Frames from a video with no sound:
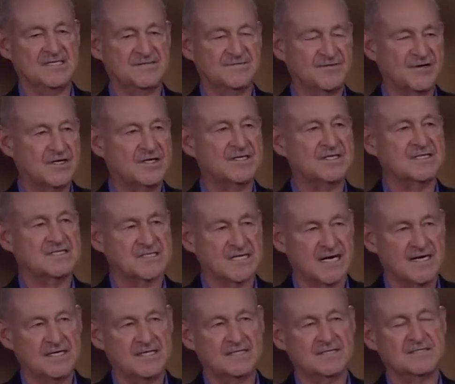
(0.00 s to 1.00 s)
very
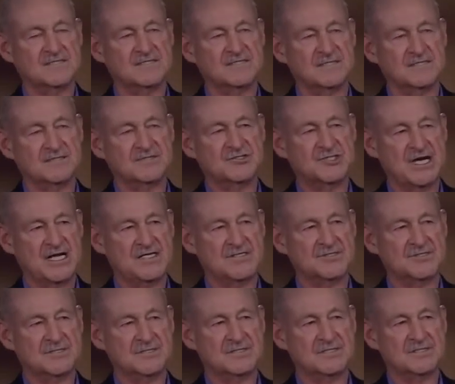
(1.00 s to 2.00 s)
exciting to see the
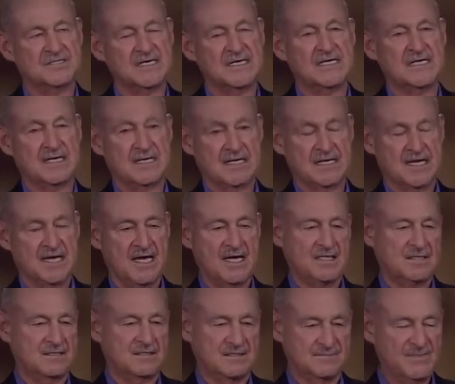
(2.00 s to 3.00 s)
changes.
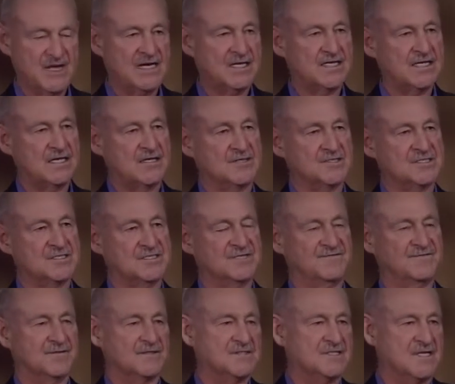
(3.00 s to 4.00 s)
And Medicare is
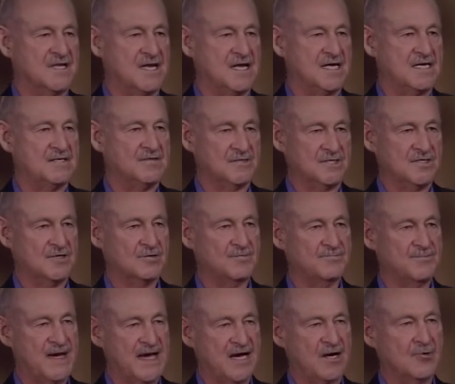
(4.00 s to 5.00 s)
different today. You know,
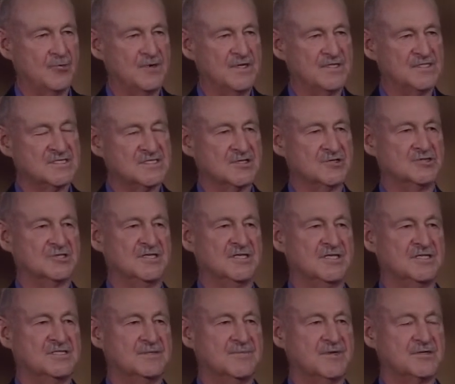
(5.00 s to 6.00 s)
back when the social
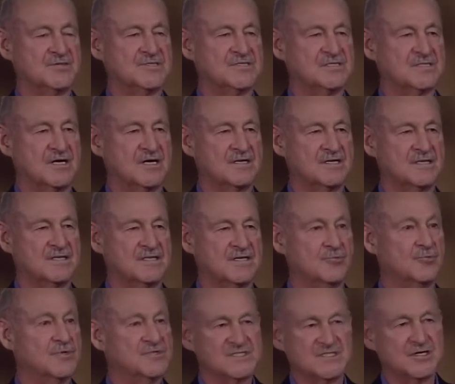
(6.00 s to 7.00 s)
HMO started, there
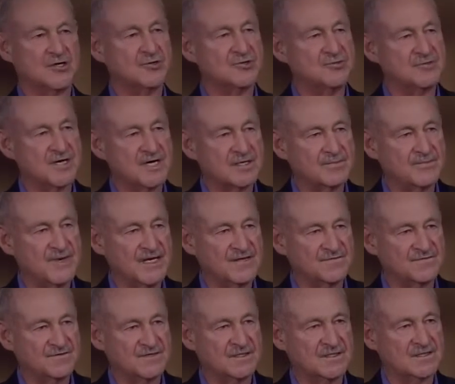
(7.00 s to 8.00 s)
was no drug
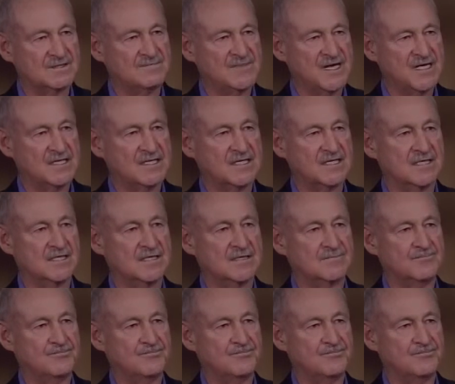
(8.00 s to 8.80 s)
benefit in Medicare.